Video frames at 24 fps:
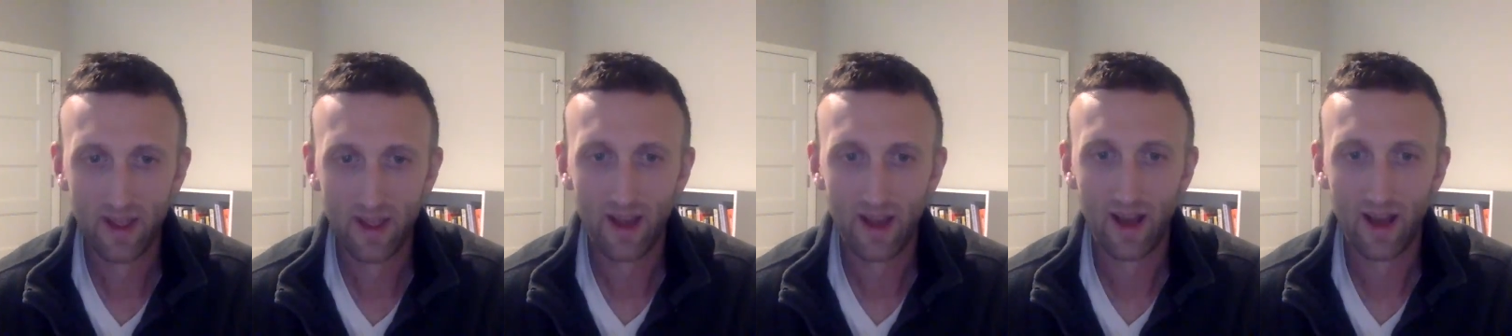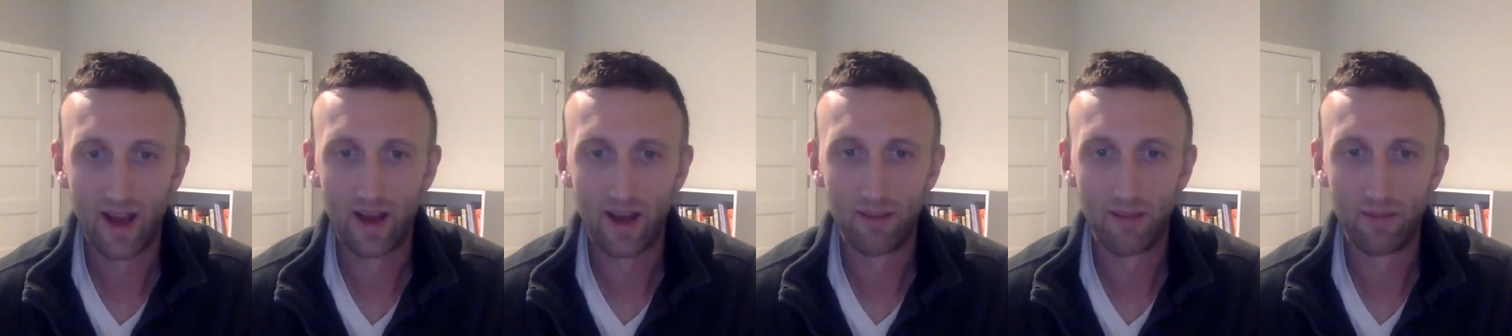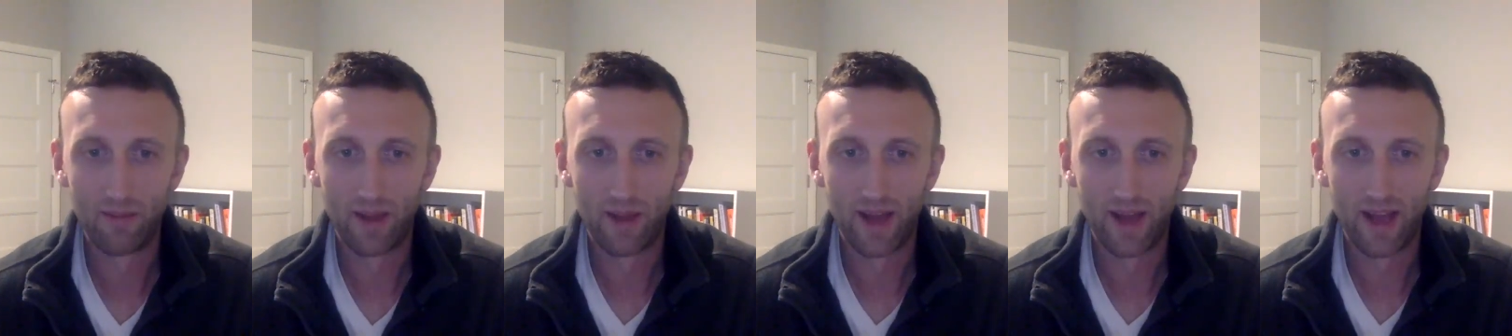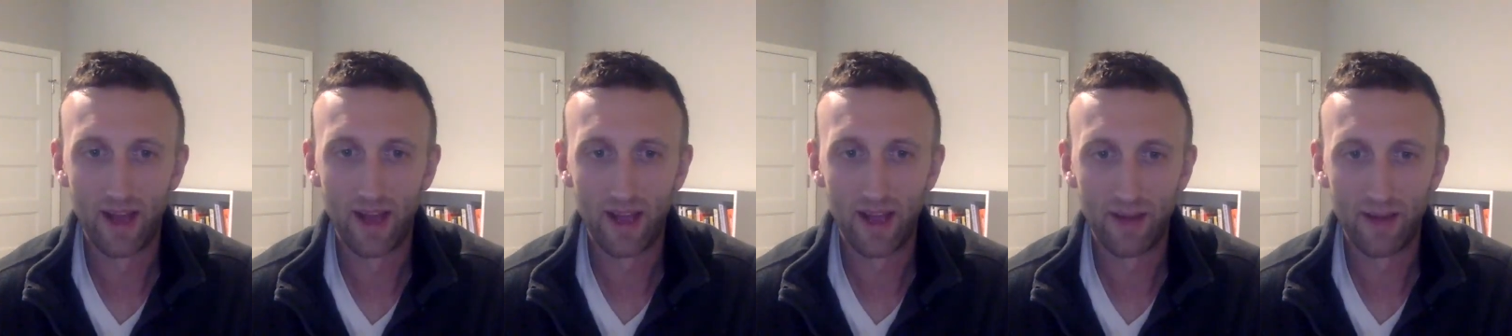But
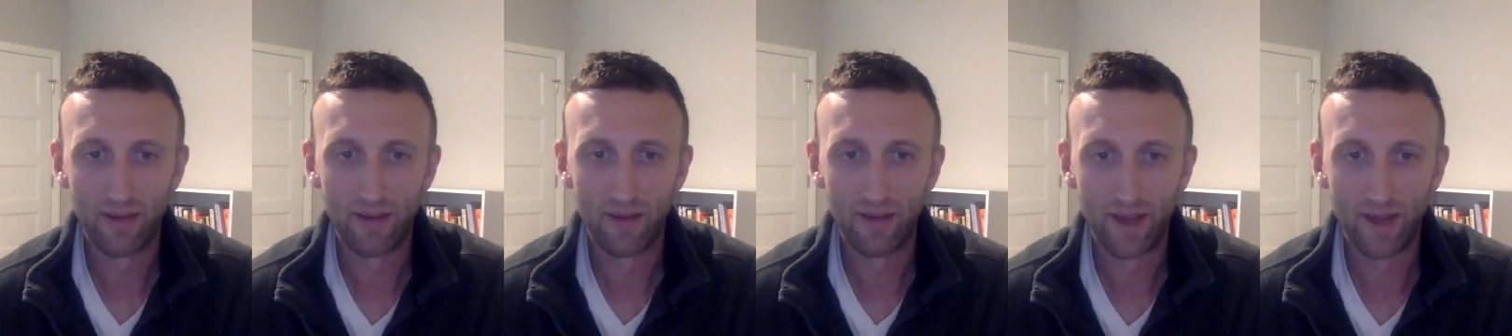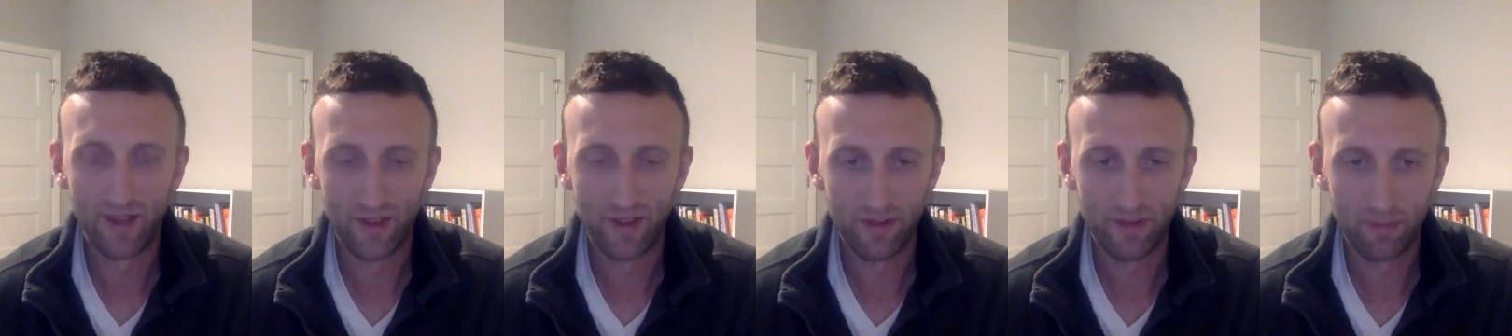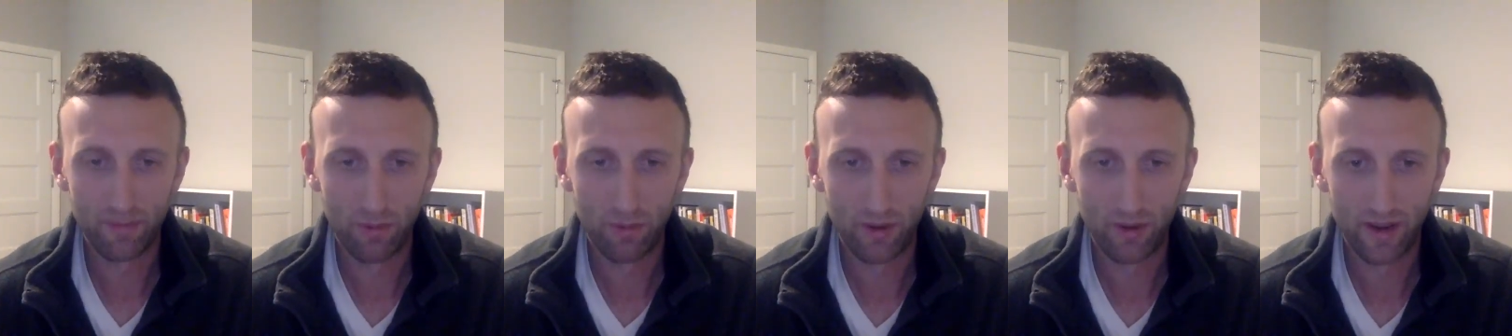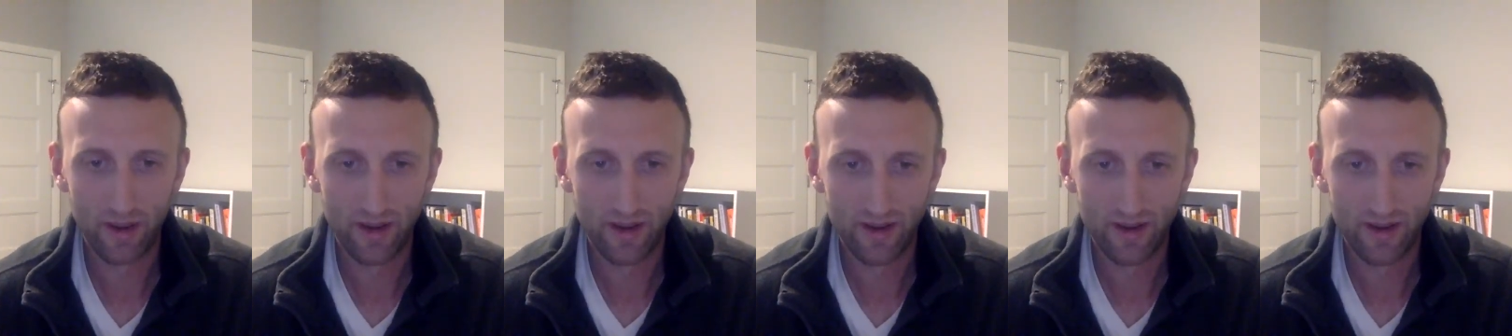I have, at this
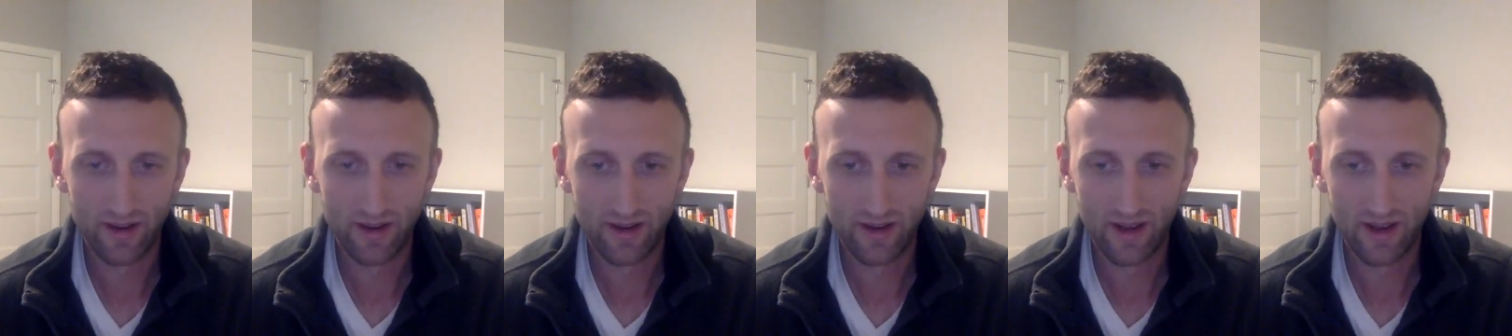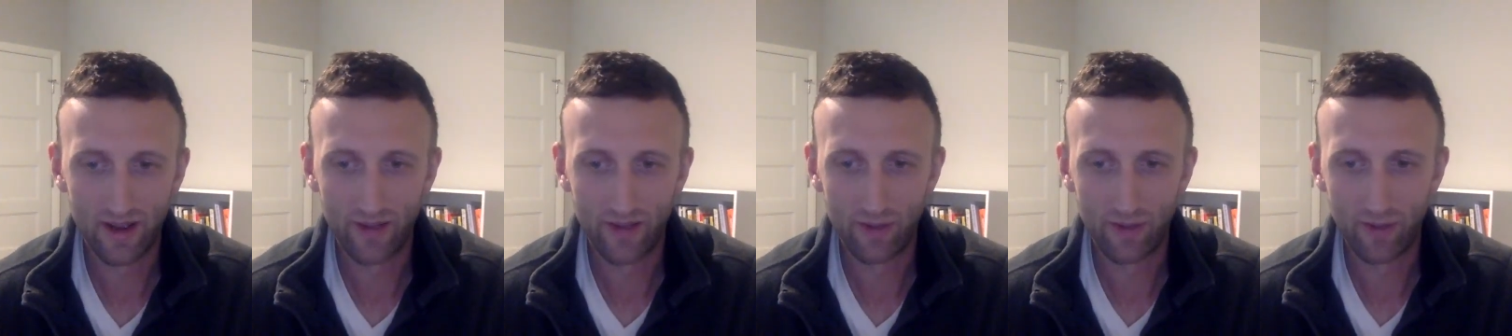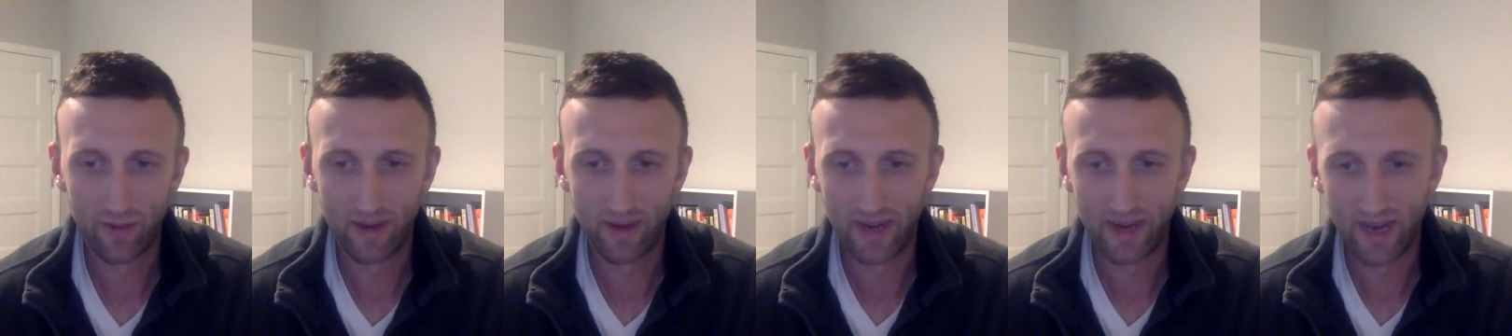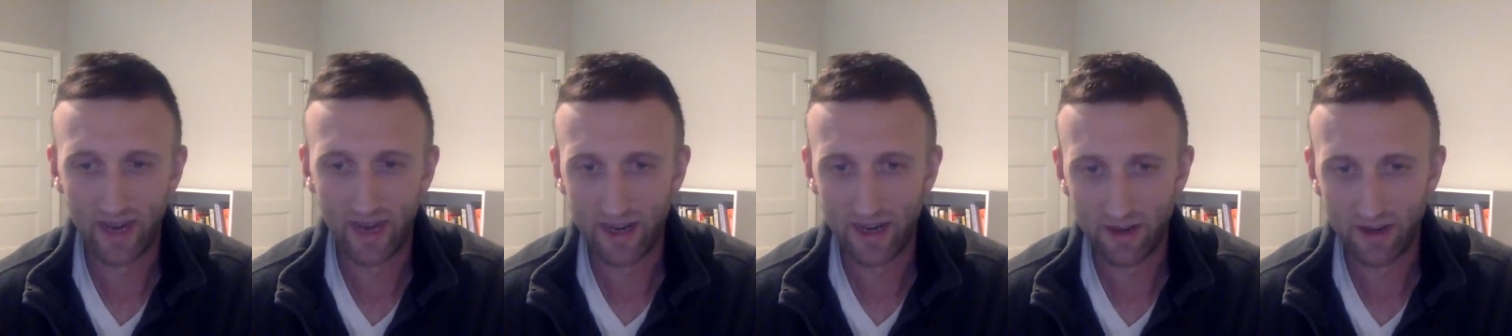point, through my
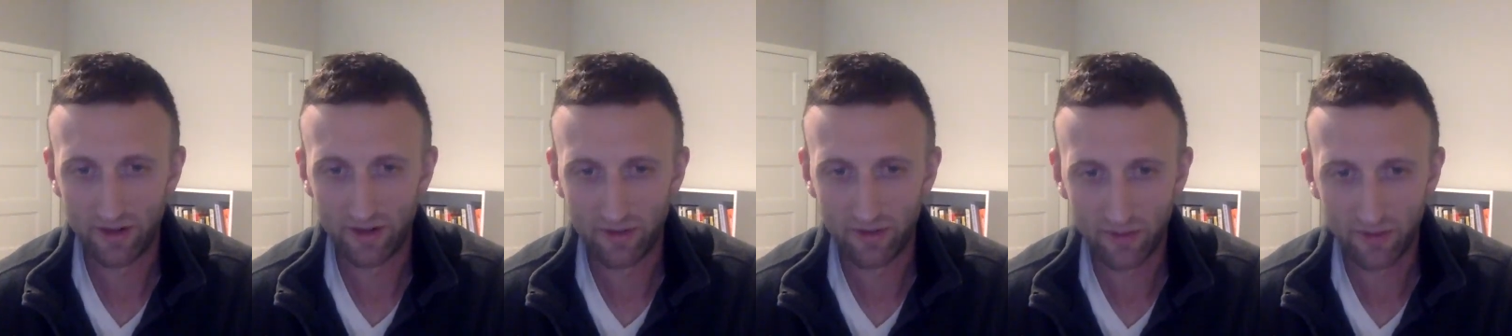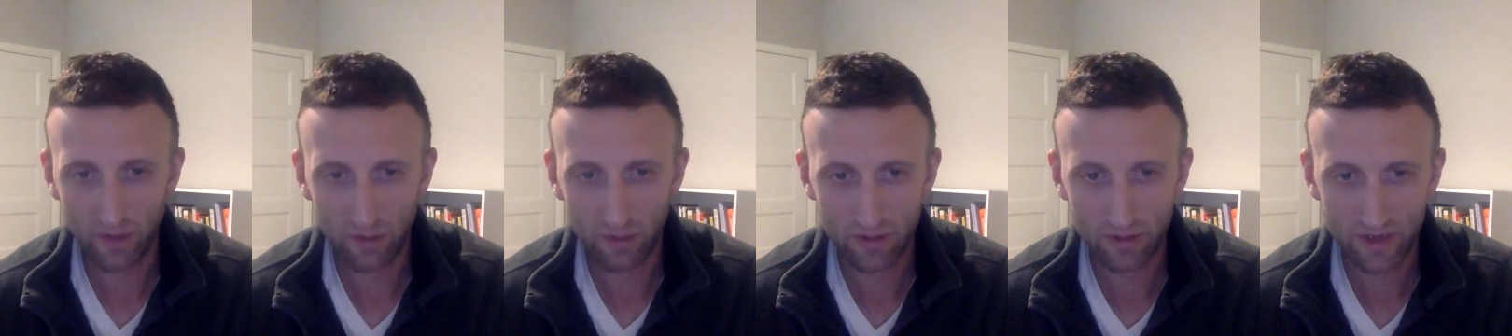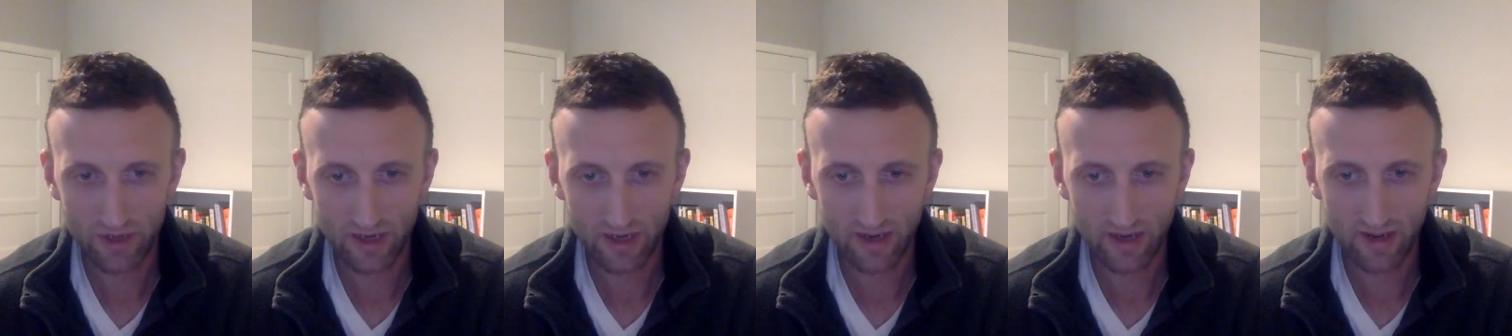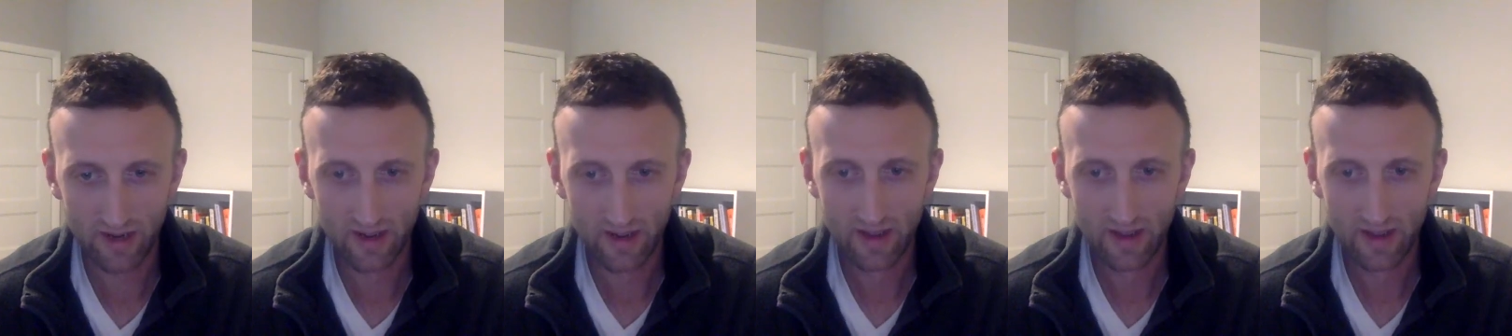9 years of coaching,